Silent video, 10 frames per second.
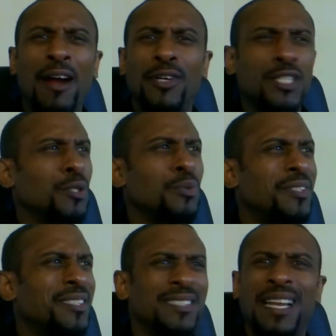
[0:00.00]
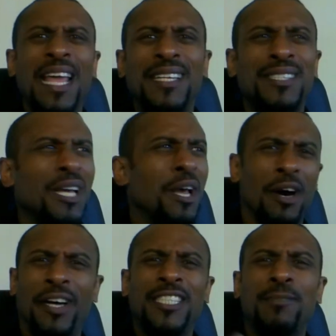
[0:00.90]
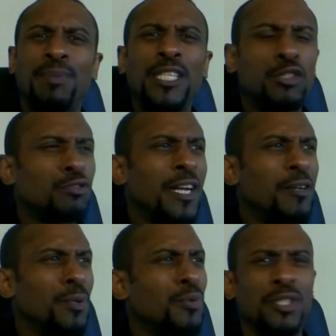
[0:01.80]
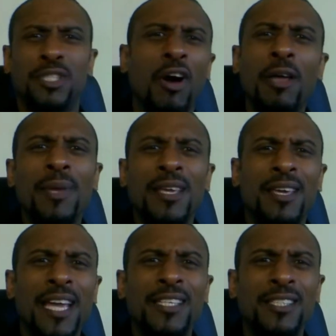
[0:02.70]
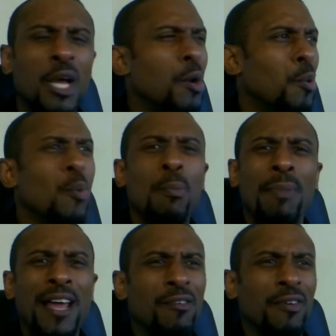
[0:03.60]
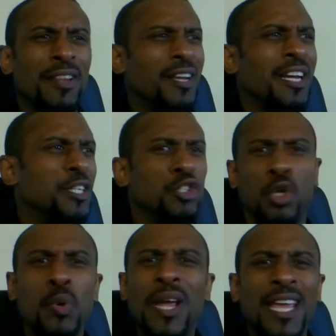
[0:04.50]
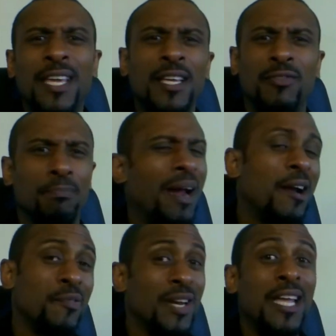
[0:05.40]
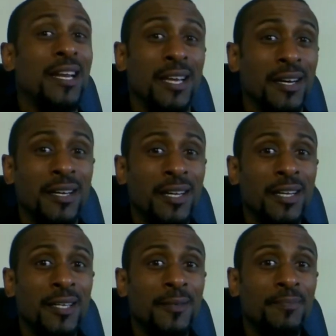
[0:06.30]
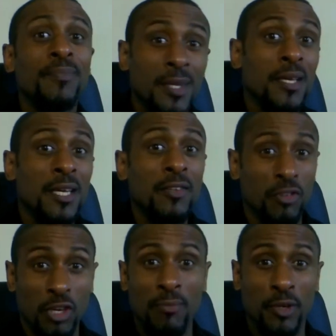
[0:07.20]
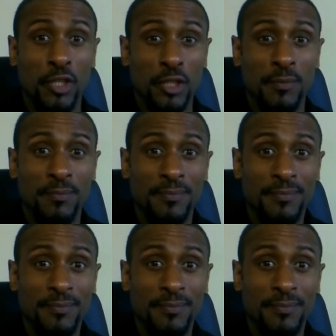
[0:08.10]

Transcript: parachutes, sleds, high-speed treadmills, timing gates, all manner of other kind of doohickeys and paraphernalia. Here's a cheap version.